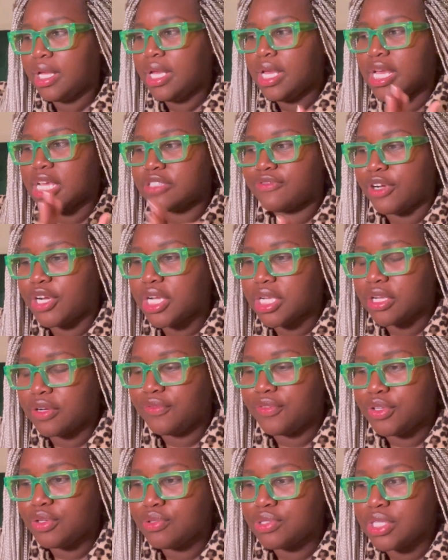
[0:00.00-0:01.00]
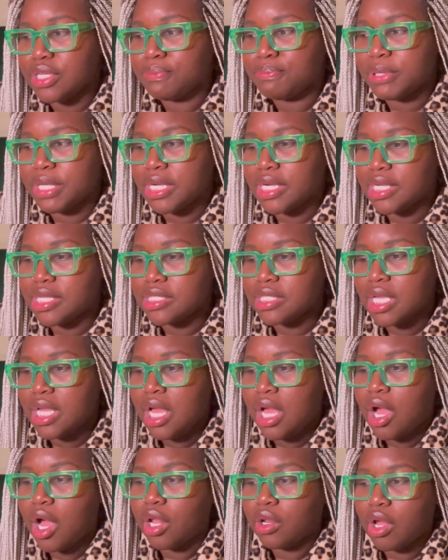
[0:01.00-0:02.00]
it's very confusing because
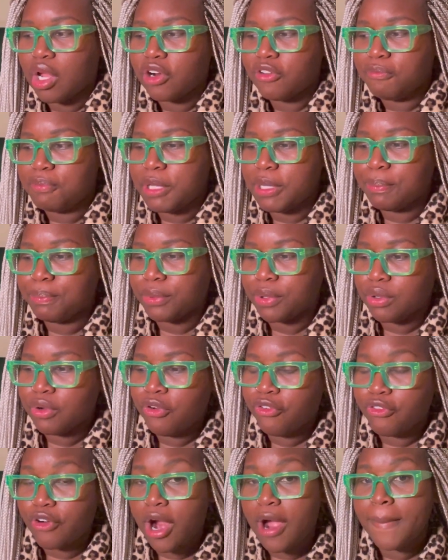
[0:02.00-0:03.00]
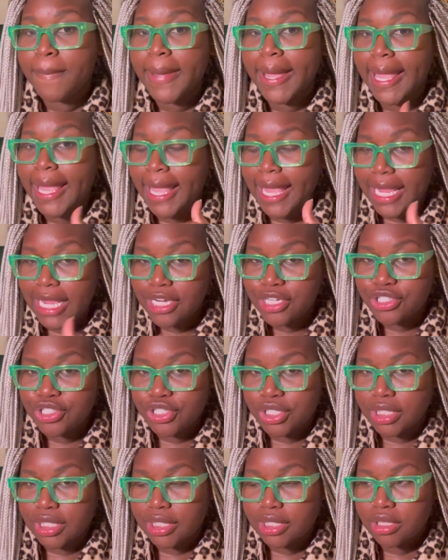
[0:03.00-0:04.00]
a lot of people from
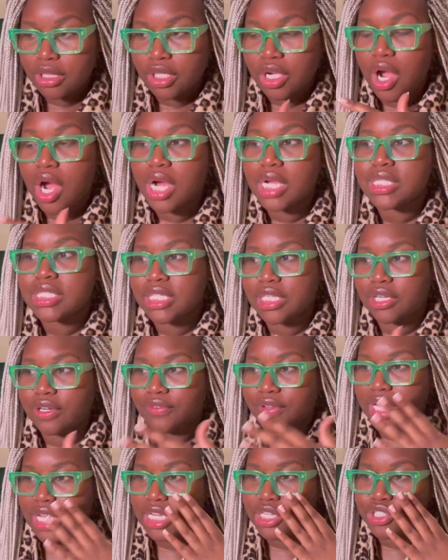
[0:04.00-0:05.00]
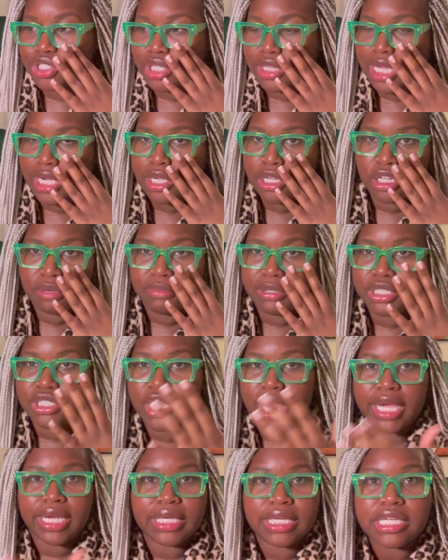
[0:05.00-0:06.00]
Asia, the continent of Asia, that could be
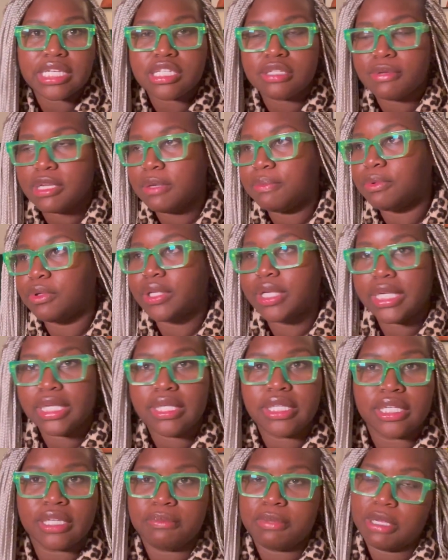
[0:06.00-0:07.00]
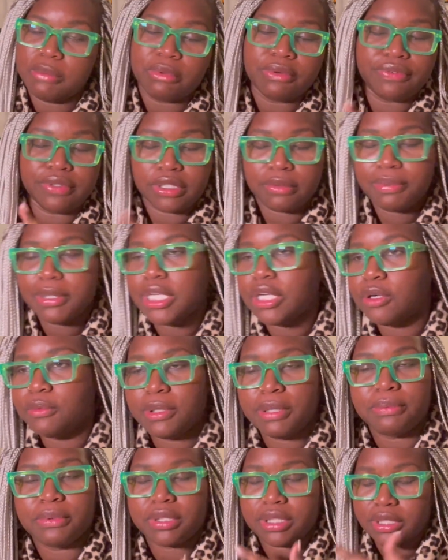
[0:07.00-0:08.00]
Chinese people, Indian people, Filipino
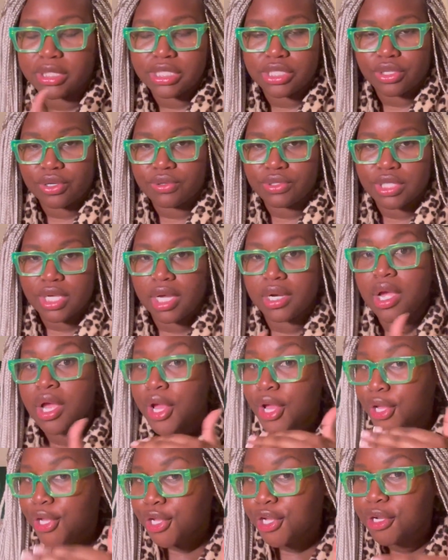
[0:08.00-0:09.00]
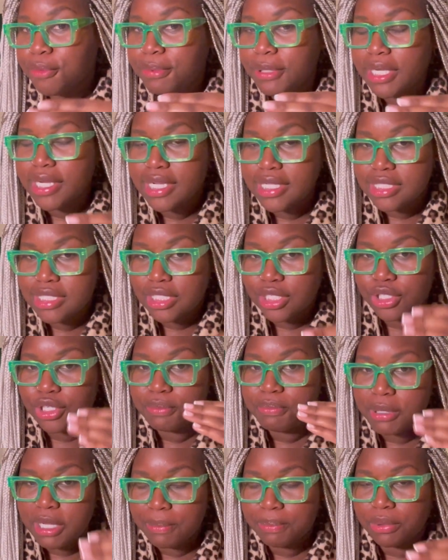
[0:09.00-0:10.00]
people, the list goes on, could be considered
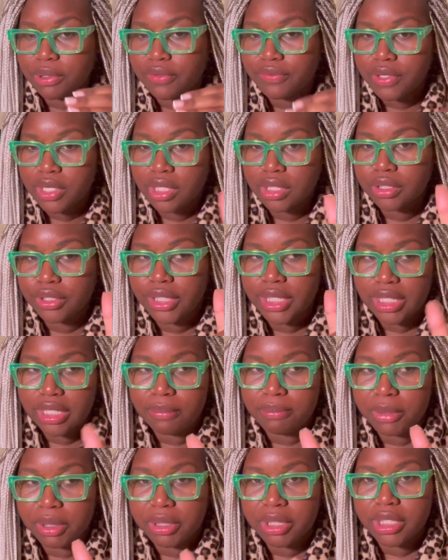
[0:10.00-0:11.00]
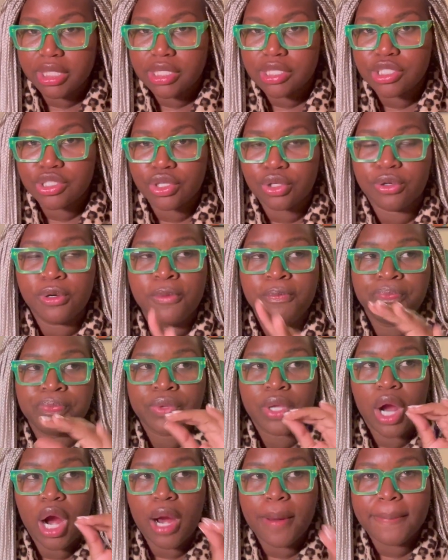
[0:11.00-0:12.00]
people of color in America. So
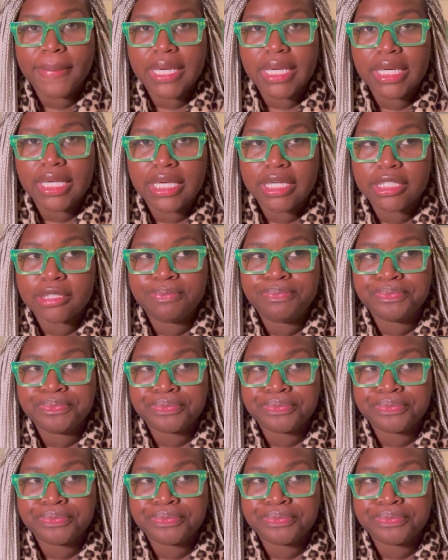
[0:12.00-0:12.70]
Armenia,